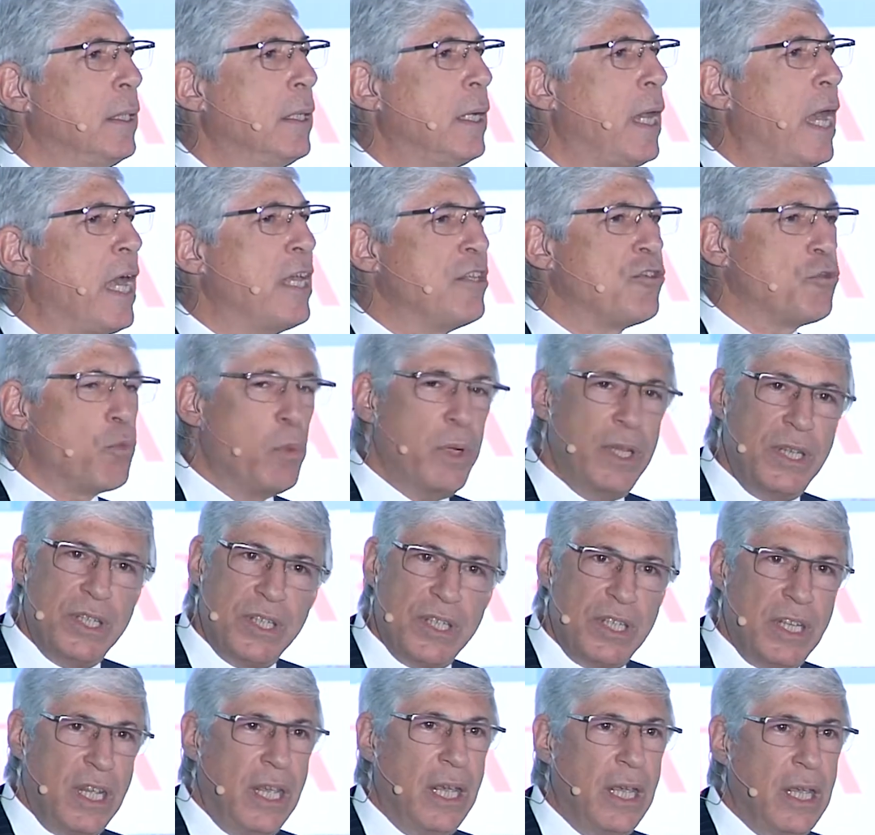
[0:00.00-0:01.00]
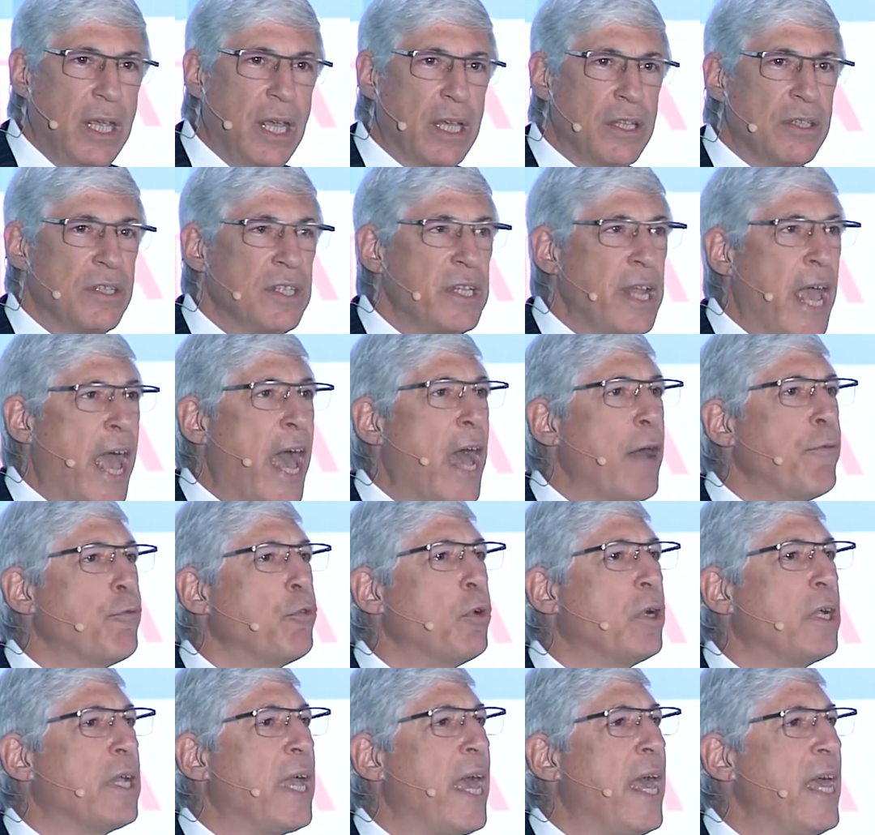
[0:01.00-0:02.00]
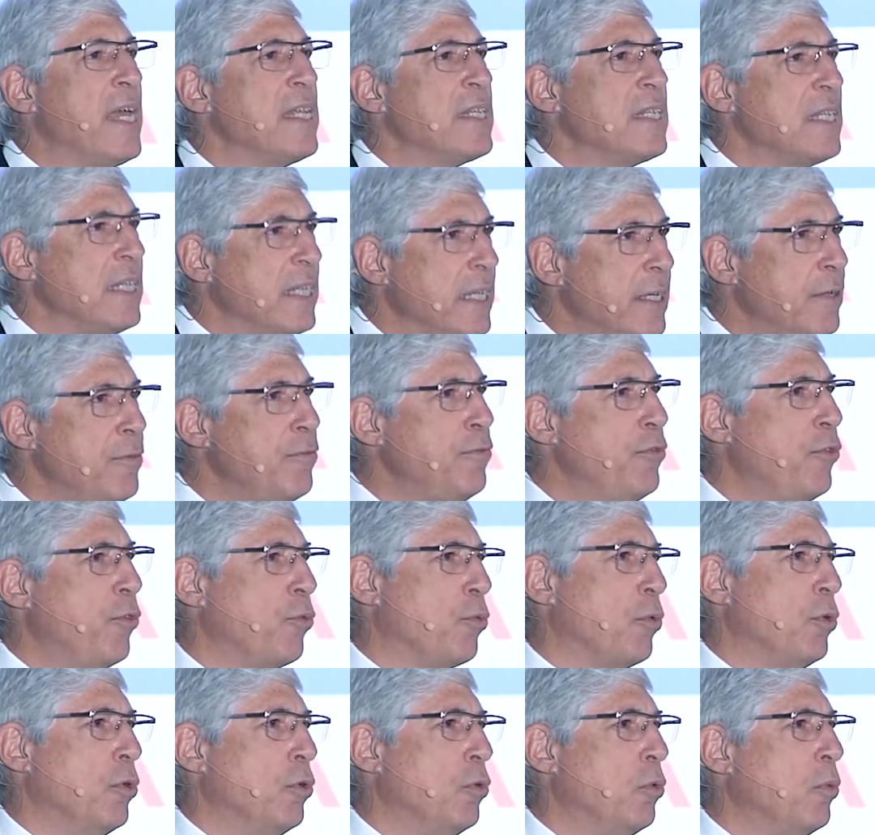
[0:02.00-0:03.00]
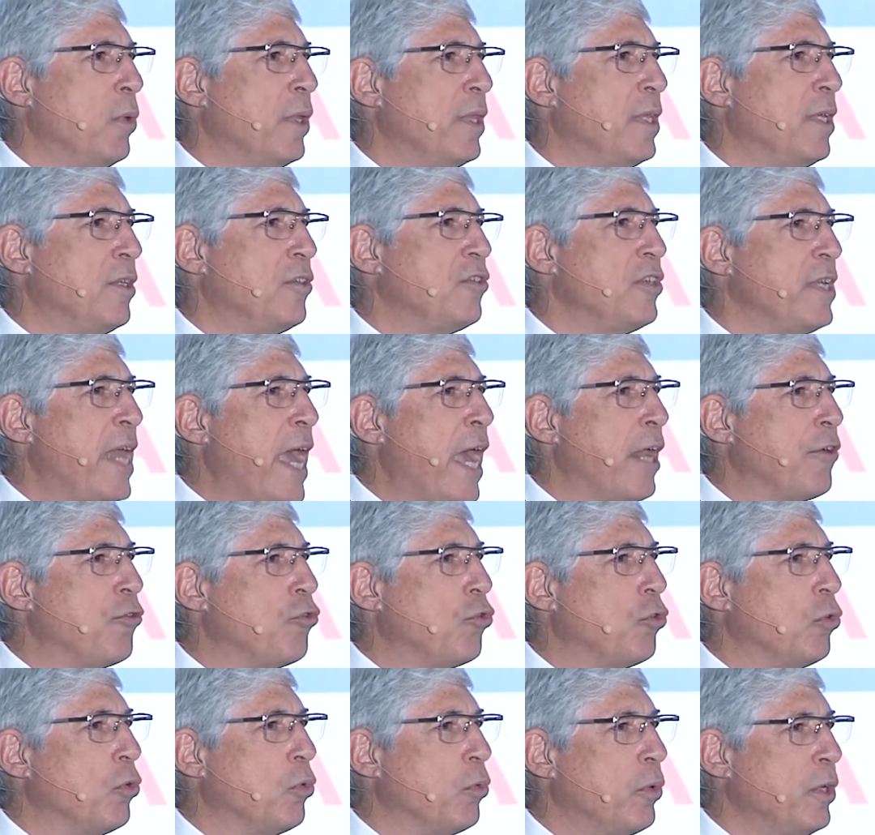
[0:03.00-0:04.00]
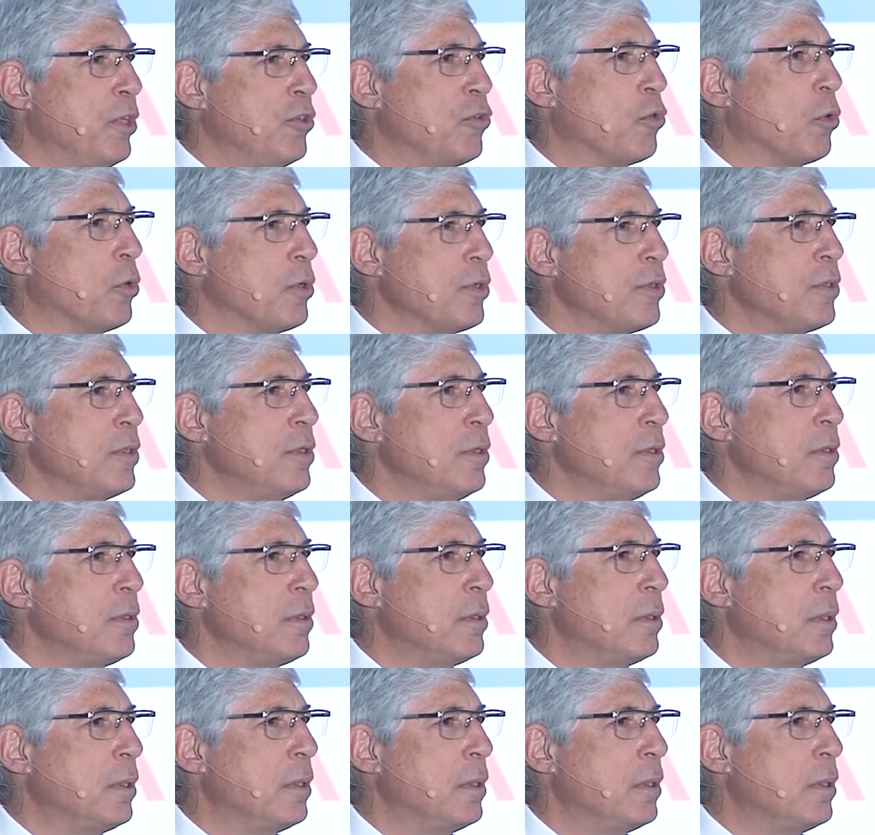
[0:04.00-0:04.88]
as we see, as Africa has lived through with its natural resources.